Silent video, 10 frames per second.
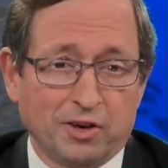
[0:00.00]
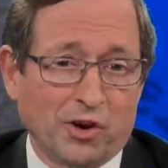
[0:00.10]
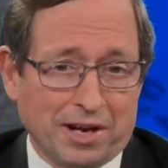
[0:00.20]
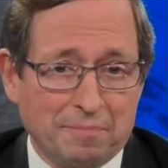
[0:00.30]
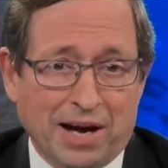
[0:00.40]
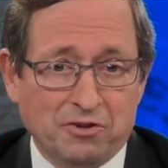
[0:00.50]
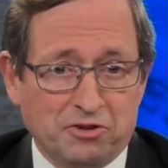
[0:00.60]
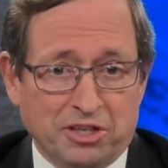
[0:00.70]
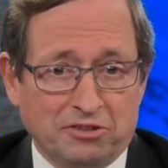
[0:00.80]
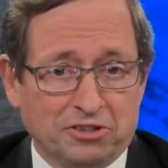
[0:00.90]
knowing about
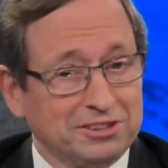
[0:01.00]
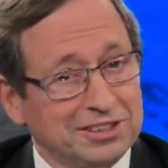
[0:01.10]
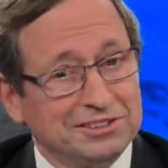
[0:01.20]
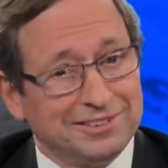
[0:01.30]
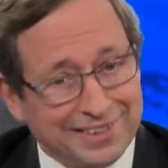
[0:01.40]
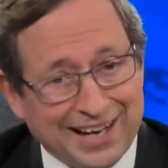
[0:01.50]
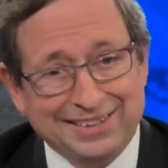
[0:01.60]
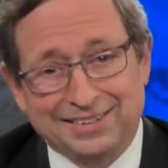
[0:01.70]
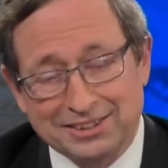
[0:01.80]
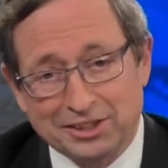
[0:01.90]
Jesus is
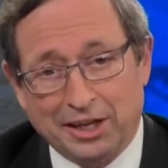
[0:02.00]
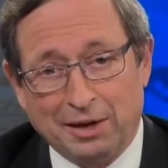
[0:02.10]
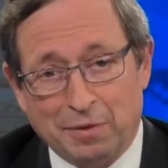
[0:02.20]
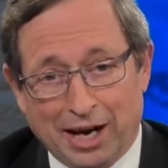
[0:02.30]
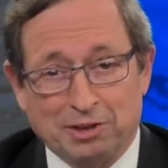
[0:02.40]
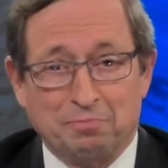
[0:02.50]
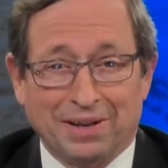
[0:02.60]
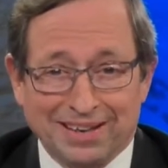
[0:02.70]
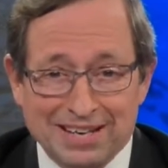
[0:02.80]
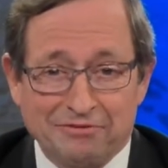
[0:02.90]
not the same as
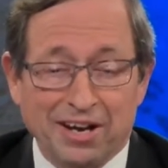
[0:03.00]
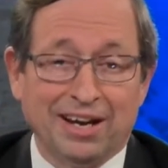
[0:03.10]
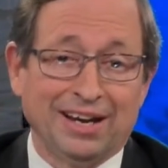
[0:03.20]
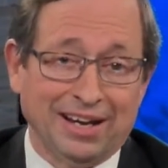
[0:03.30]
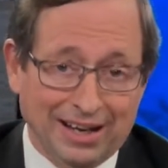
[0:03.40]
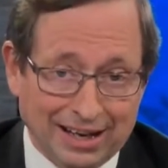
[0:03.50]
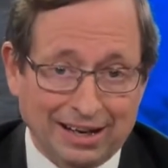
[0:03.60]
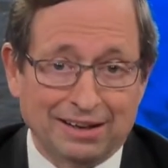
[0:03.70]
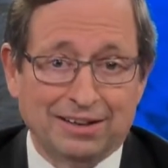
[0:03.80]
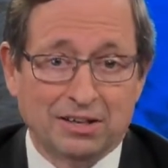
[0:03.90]
believing
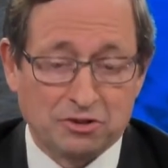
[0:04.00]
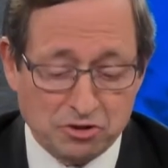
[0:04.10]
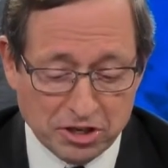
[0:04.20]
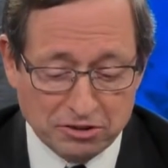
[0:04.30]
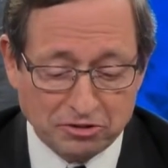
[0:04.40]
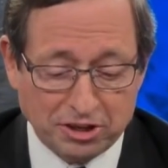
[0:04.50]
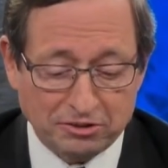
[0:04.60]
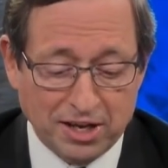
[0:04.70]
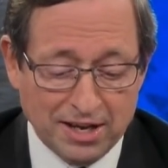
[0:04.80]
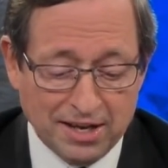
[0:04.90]
in Jesus.